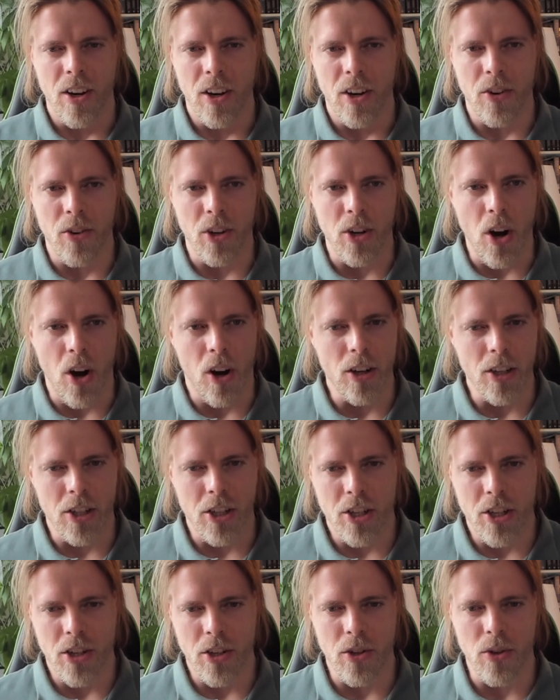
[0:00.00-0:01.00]

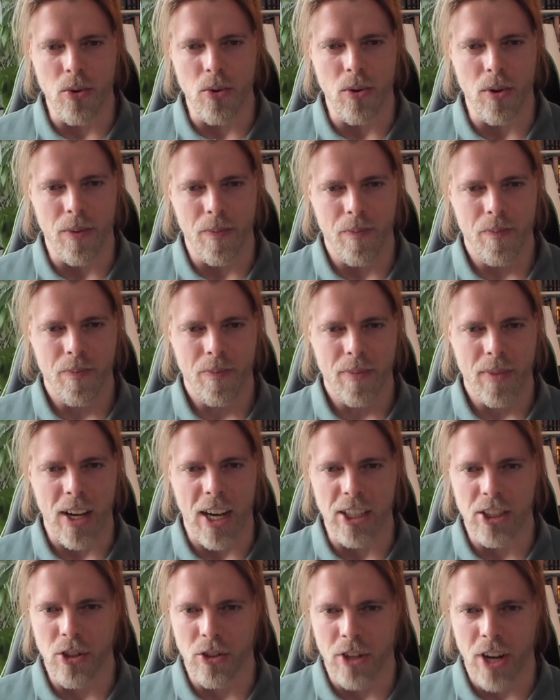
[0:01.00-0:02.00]
regard to
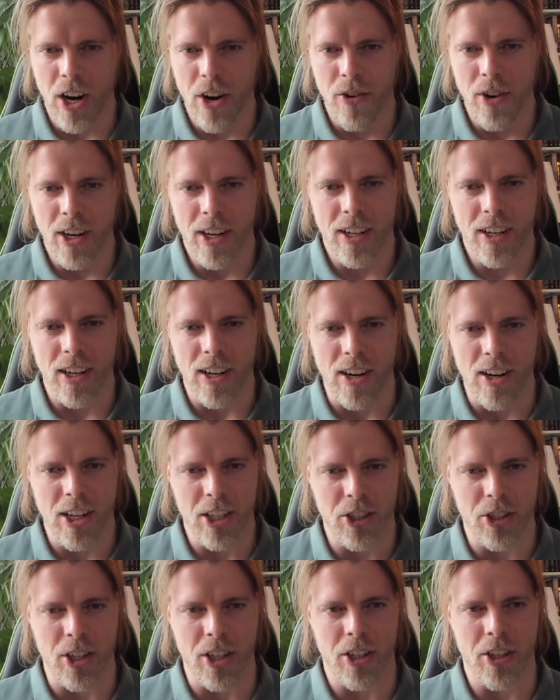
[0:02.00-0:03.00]
esoteric
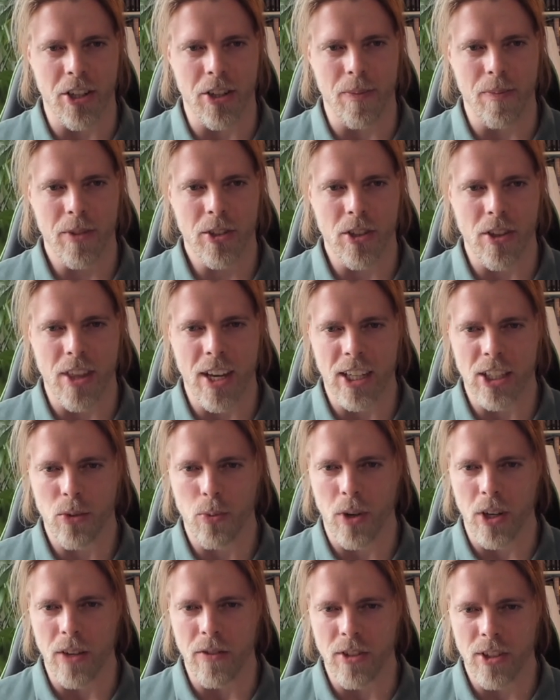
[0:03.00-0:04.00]
literature. So that's
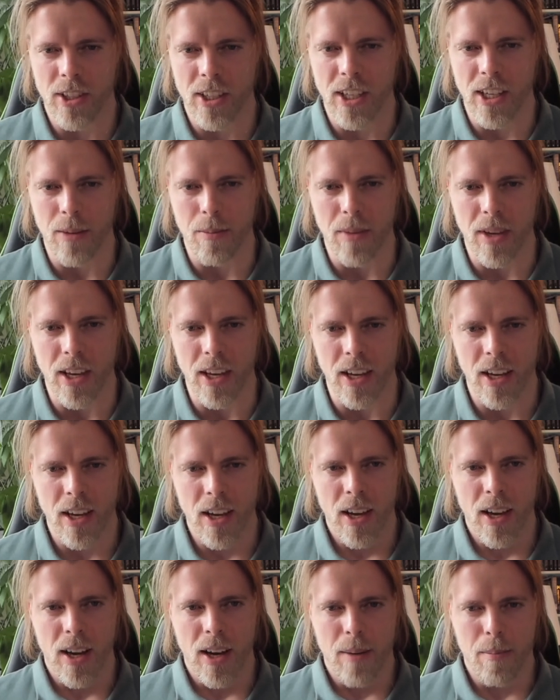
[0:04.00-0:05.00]
why you've seen me
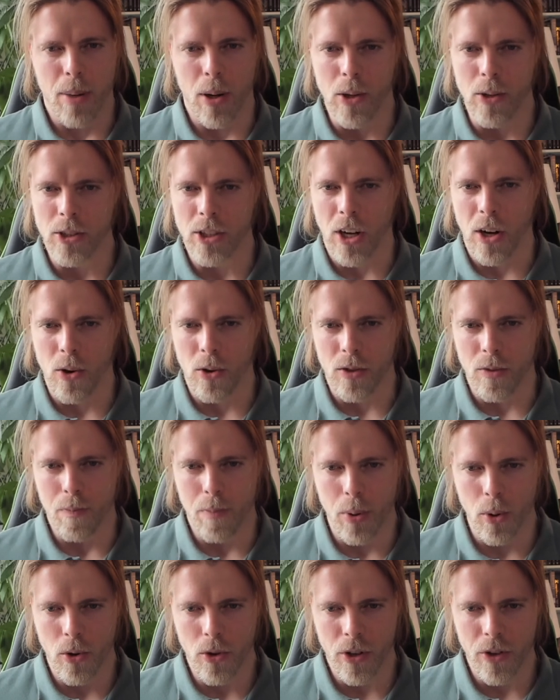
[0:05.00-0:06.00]
post a lot of
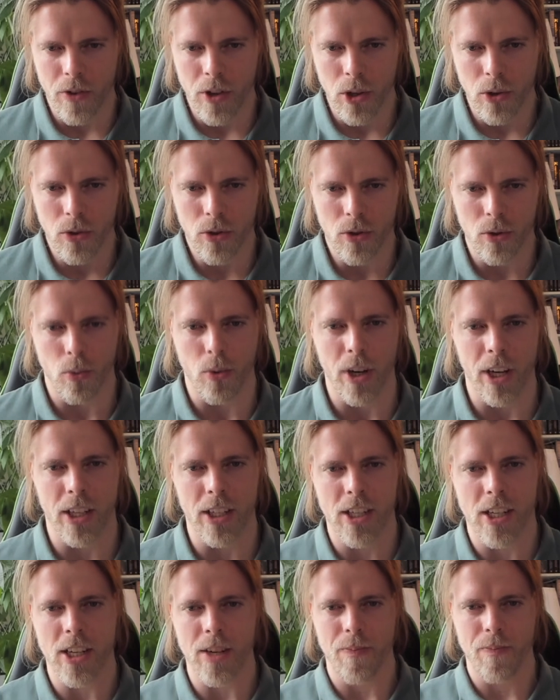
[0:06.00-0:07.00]
book reviews,
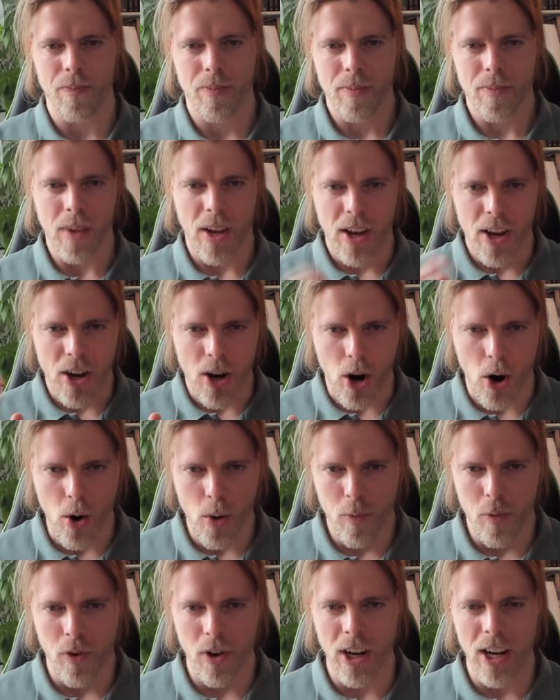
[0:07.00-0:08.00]
which
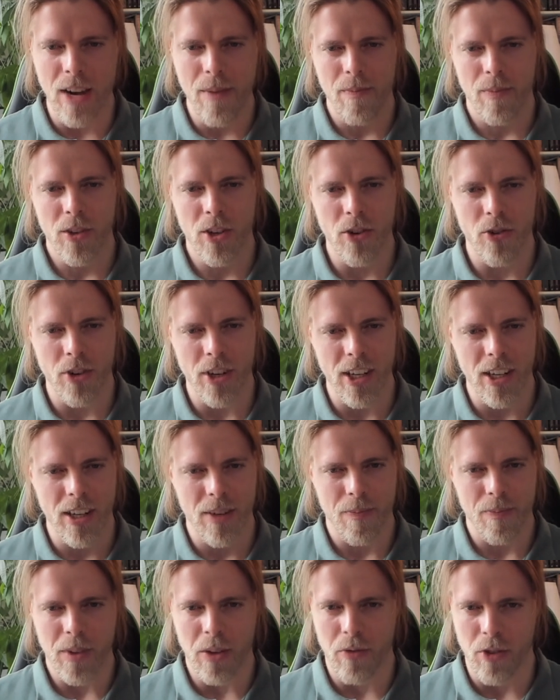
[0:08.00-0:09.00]
hopefully you
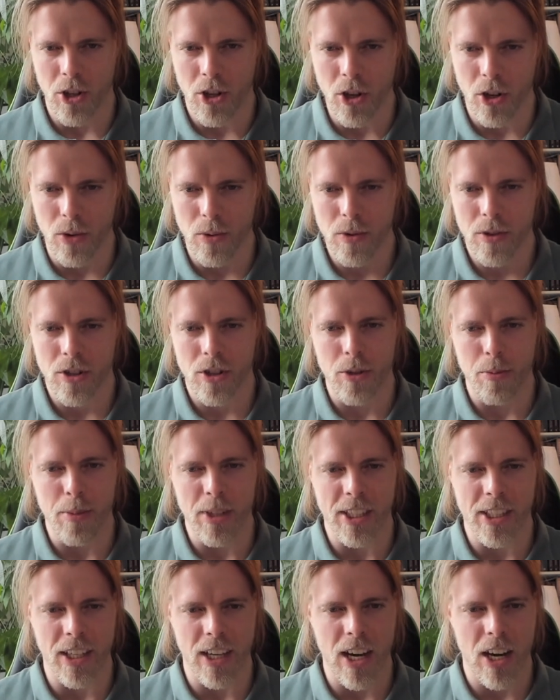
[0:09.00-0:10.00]
read. If you don't, you're
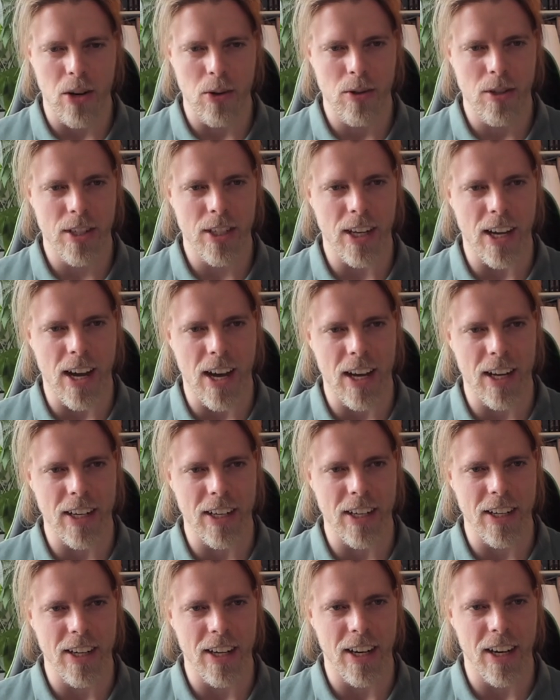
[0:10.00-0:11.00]
missing out.
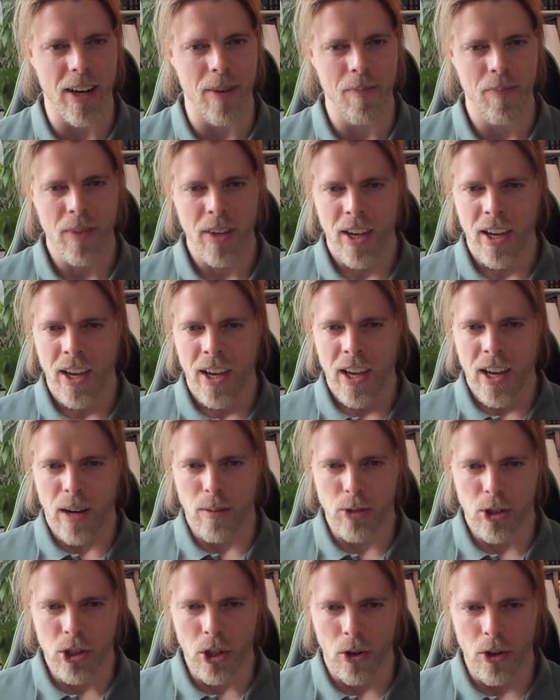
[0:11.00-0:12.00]
And I'm
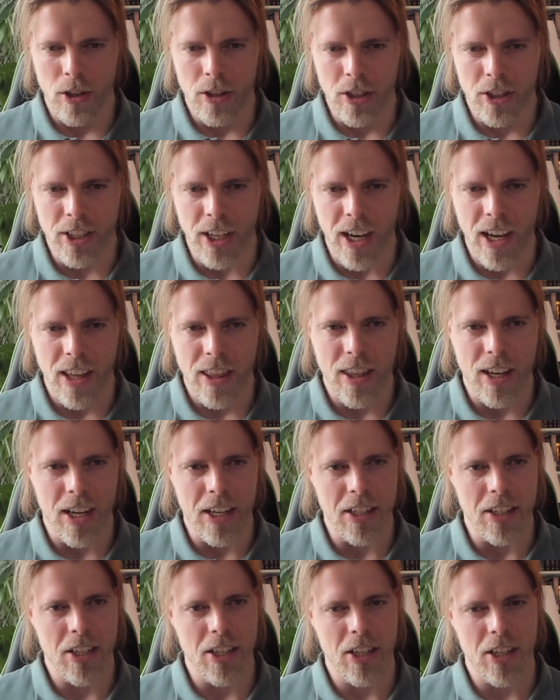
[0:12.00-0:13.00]
sorry to say
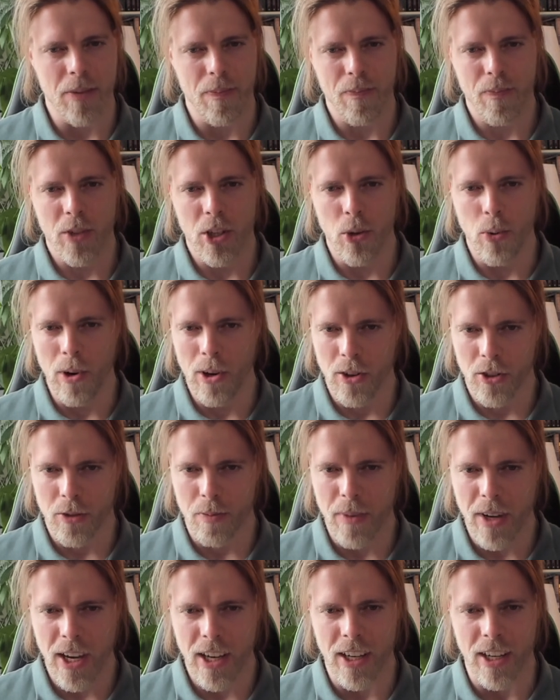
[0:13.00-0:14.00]
that you will not
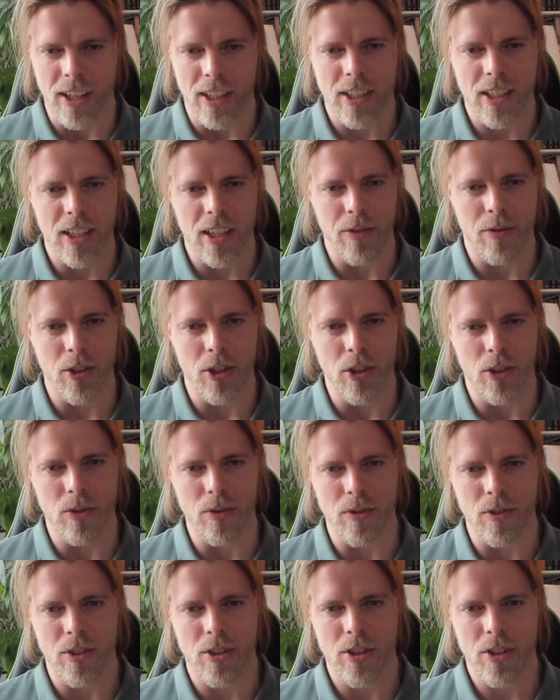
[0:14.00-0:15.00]
make it if you
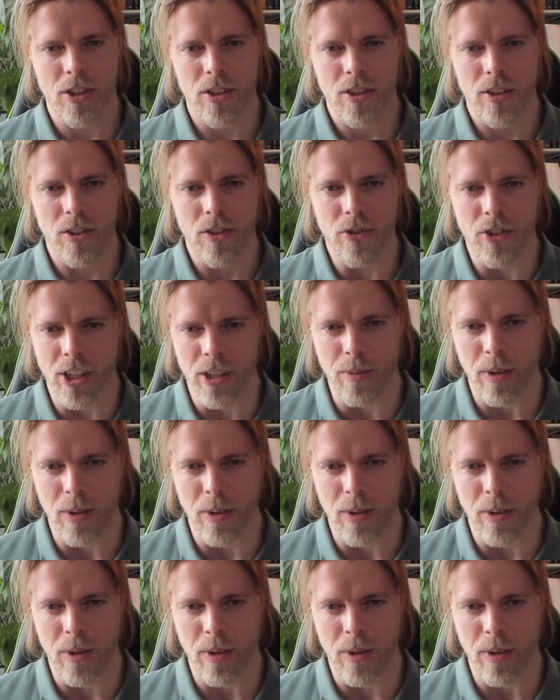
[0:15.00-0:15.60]
don't read